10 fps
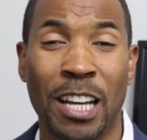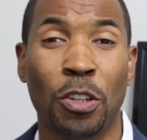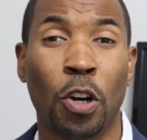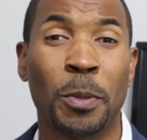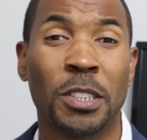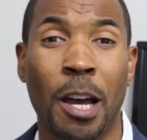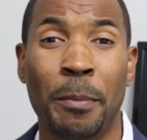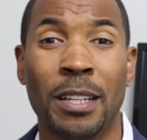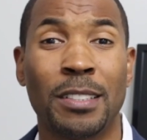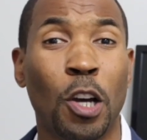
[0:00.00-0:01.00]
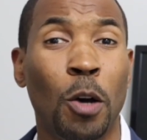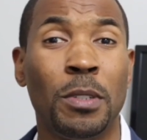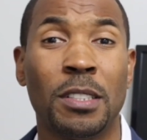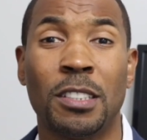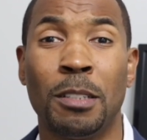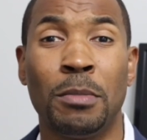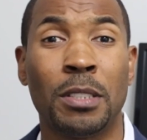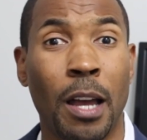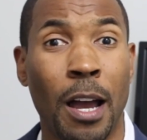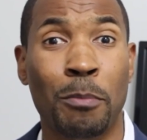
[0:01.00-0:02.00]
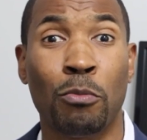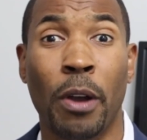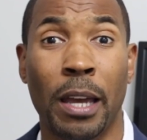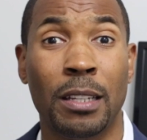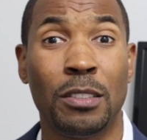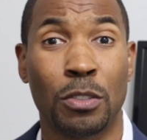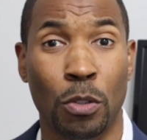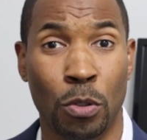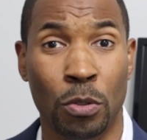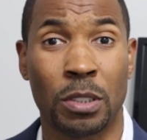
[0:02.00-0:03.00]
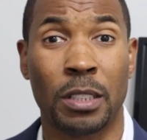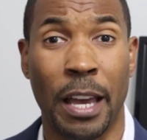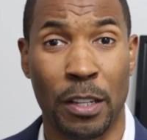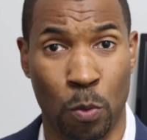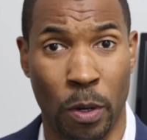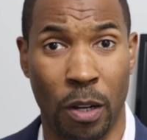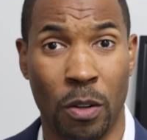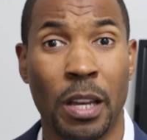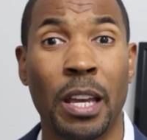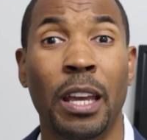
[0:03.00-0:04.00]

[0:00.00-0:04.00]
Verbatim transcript: North Potomac is home to some top-rated schools as well,